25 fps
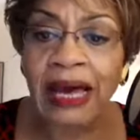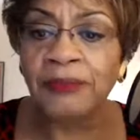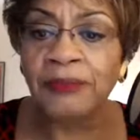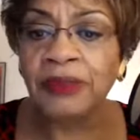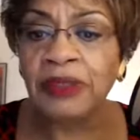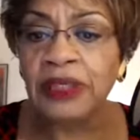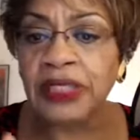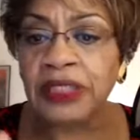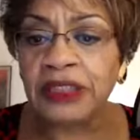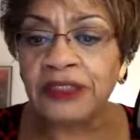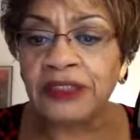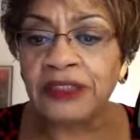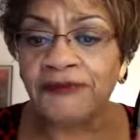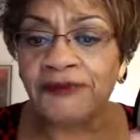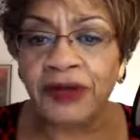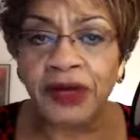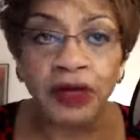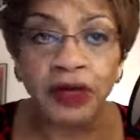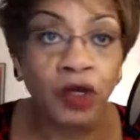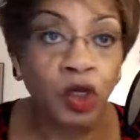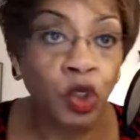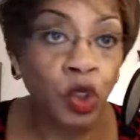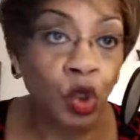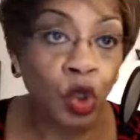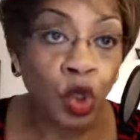plays
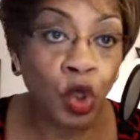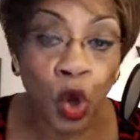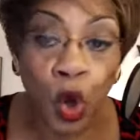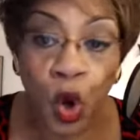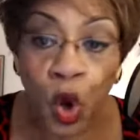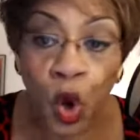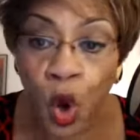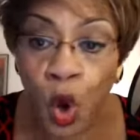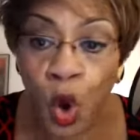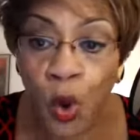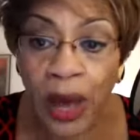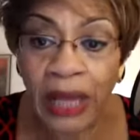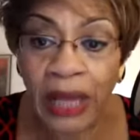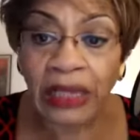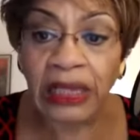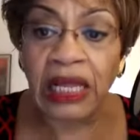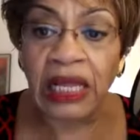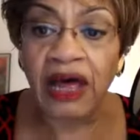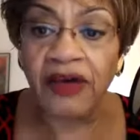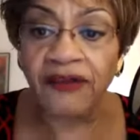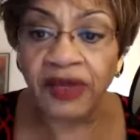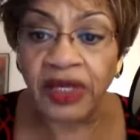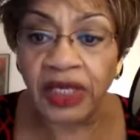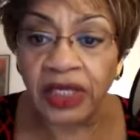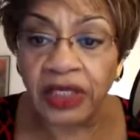funk? No, I
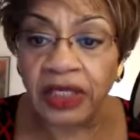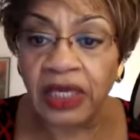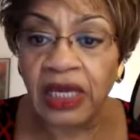love it